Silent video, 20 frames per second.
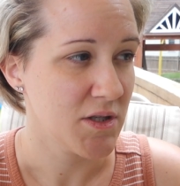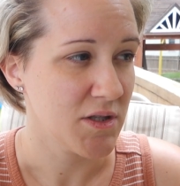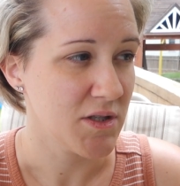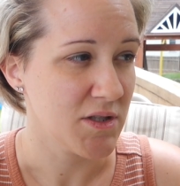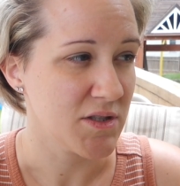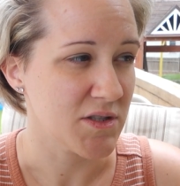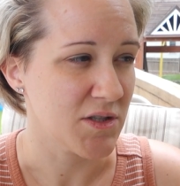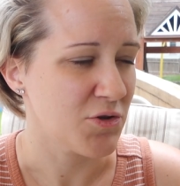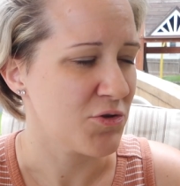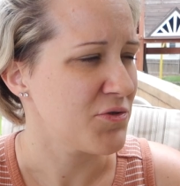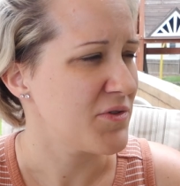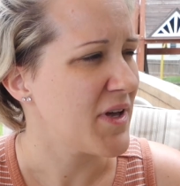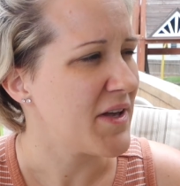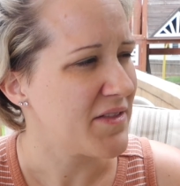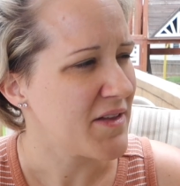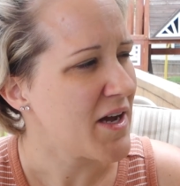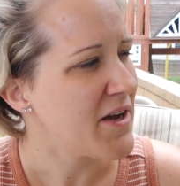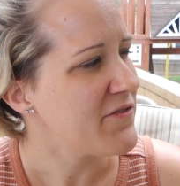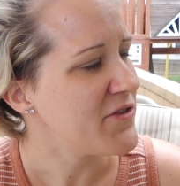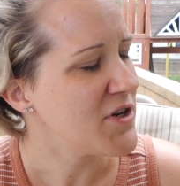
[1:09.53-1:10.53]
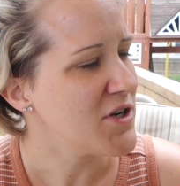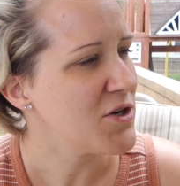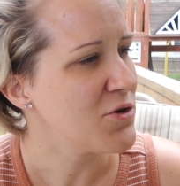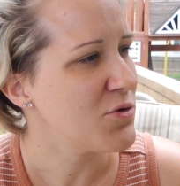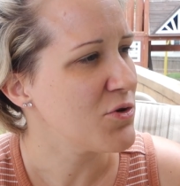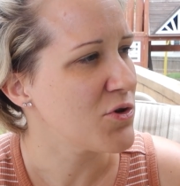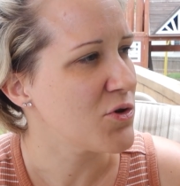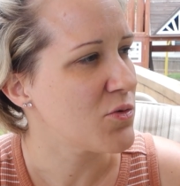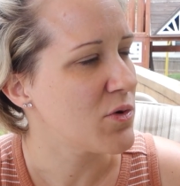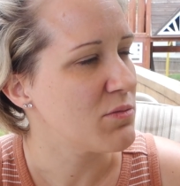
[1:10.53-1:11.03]
or that video
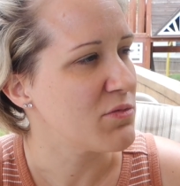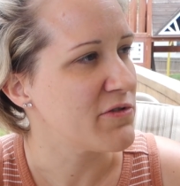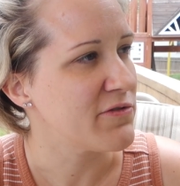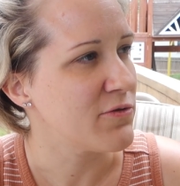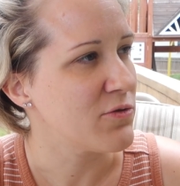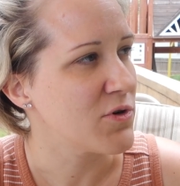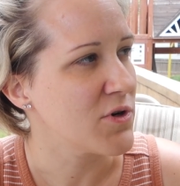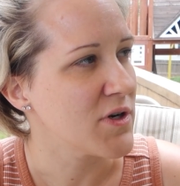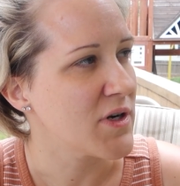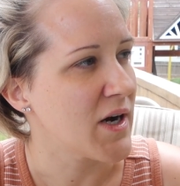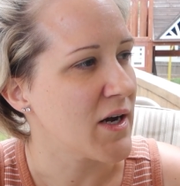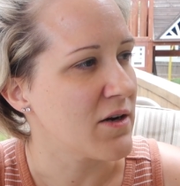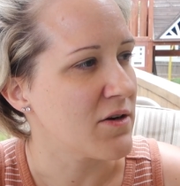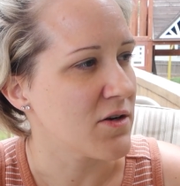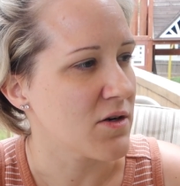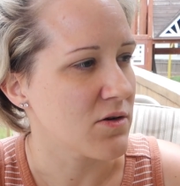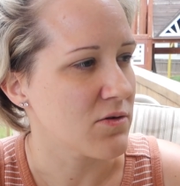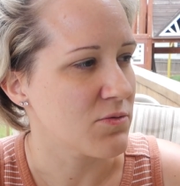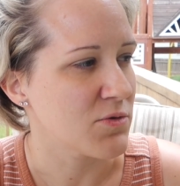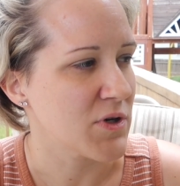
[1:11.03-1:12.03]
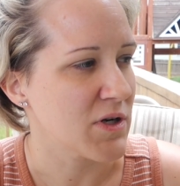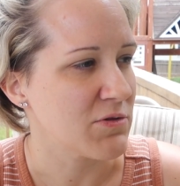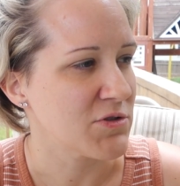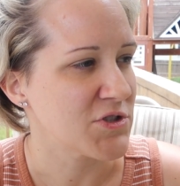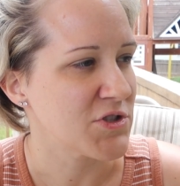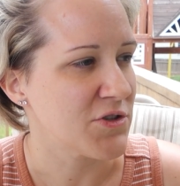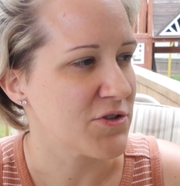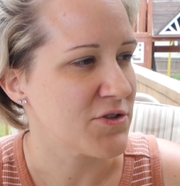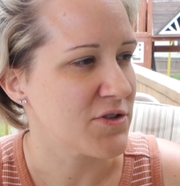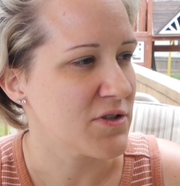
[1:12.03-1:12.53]
or the one before it, I don't know, where I was
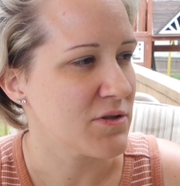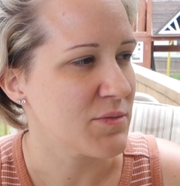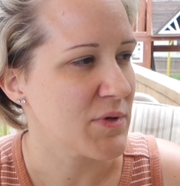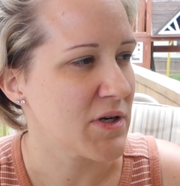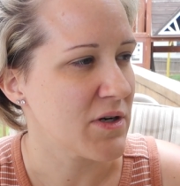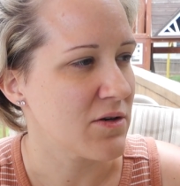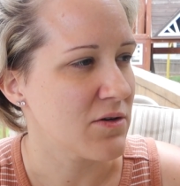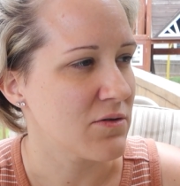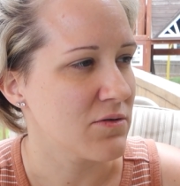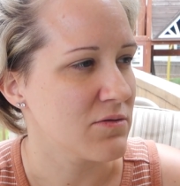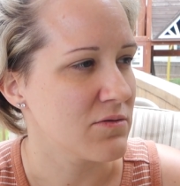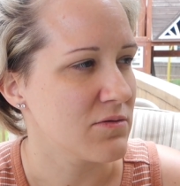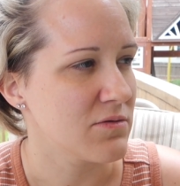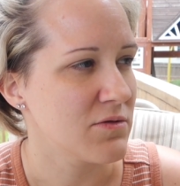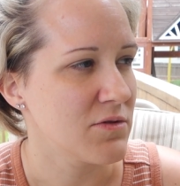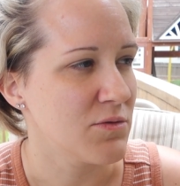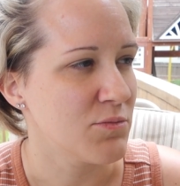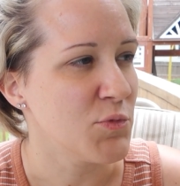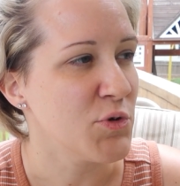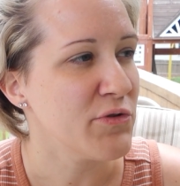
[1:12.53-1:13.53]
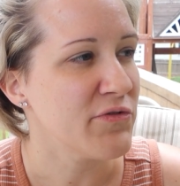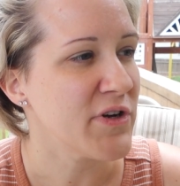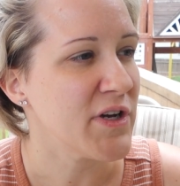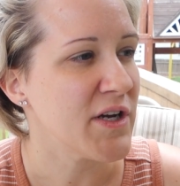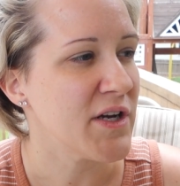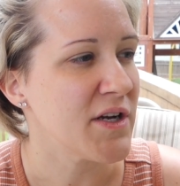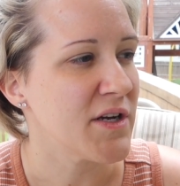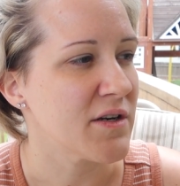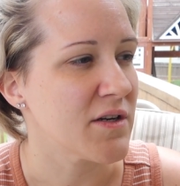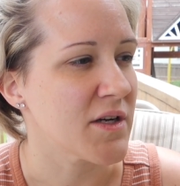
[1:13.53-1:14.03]
talking about
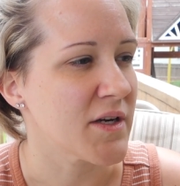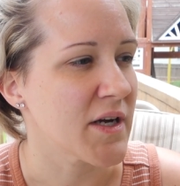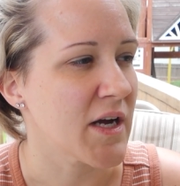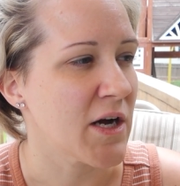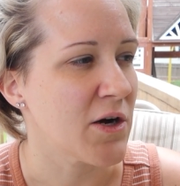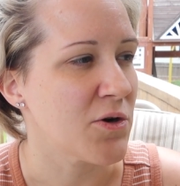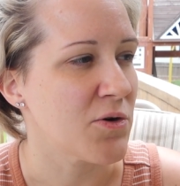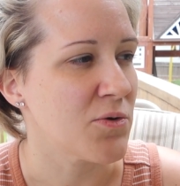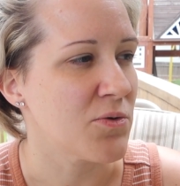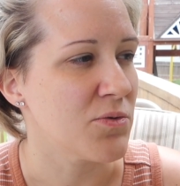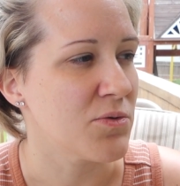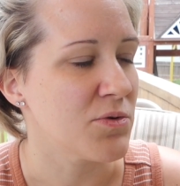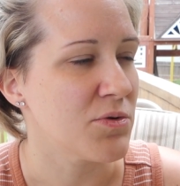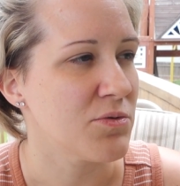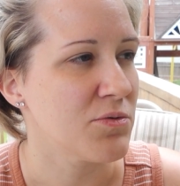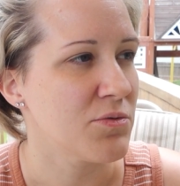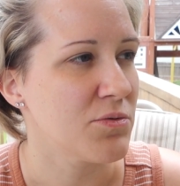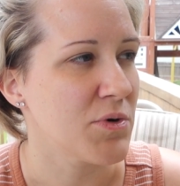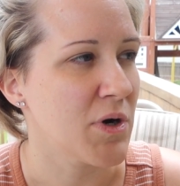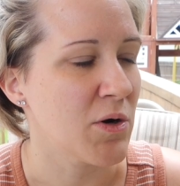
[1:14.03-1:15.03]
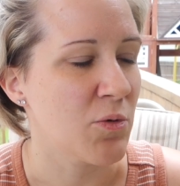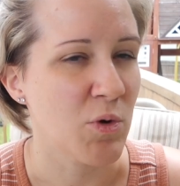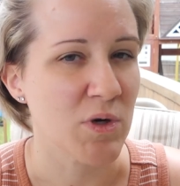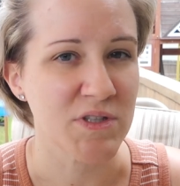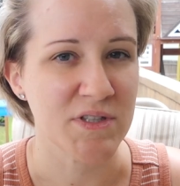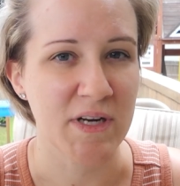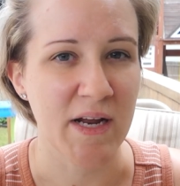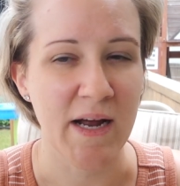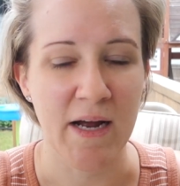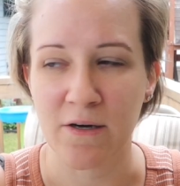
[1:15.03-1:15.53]
moving and like how I
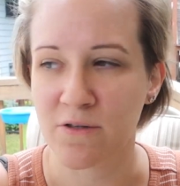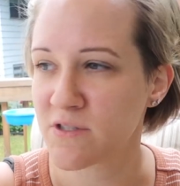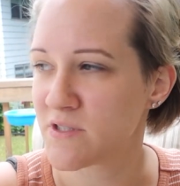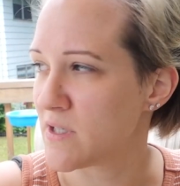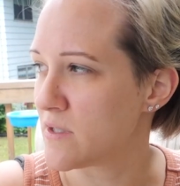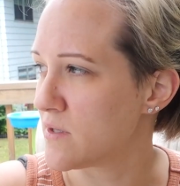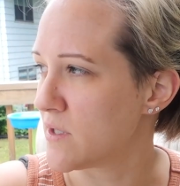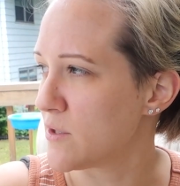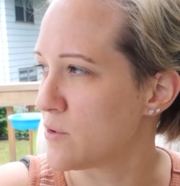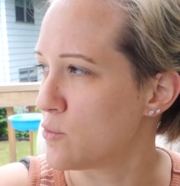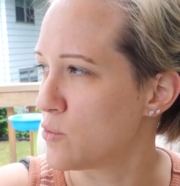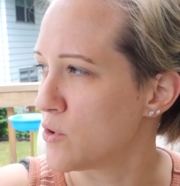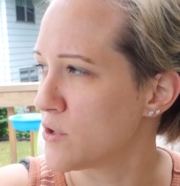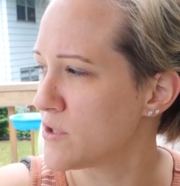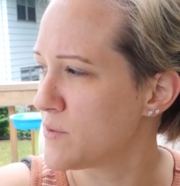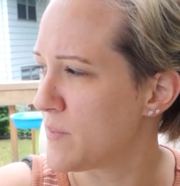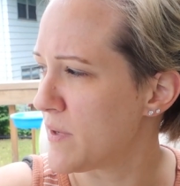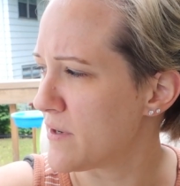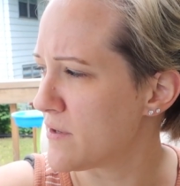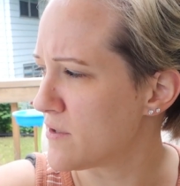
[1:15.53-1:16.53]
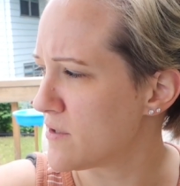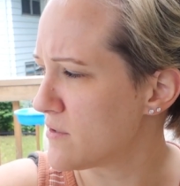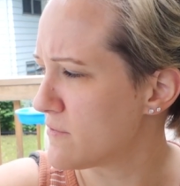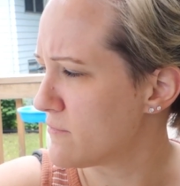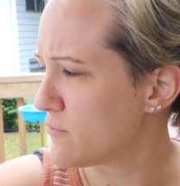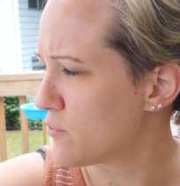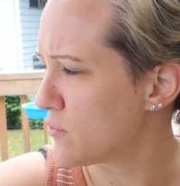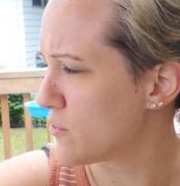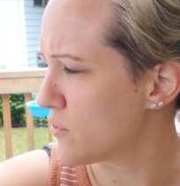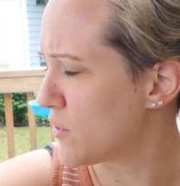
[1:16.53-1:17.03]
wanted a house that like worked better
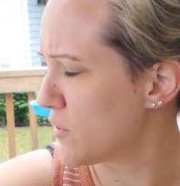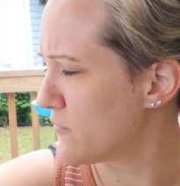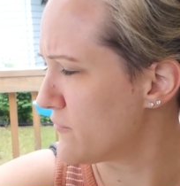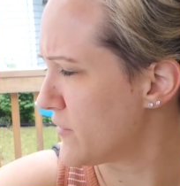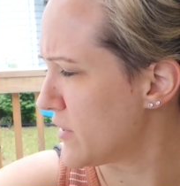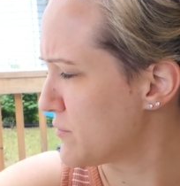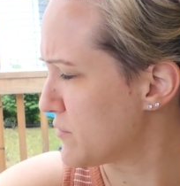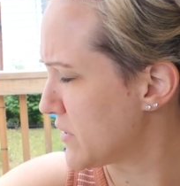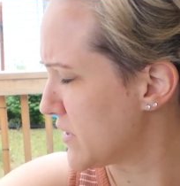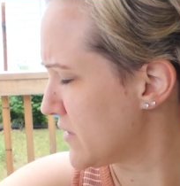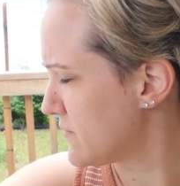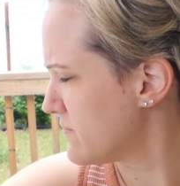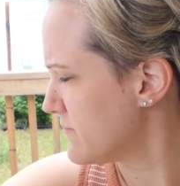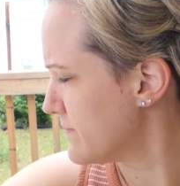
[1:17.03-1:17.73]
for our family.